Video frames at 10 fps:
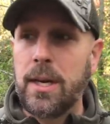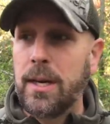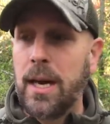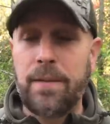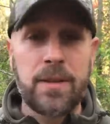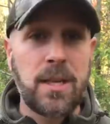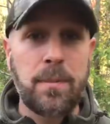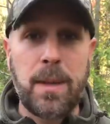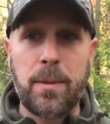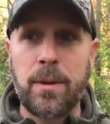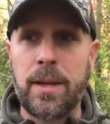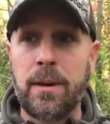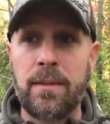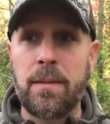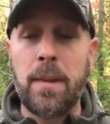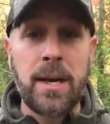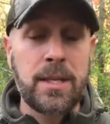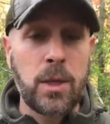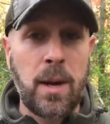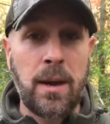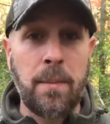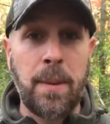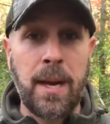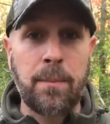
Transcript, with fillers: Now for some people, they don't have the money to go out and buy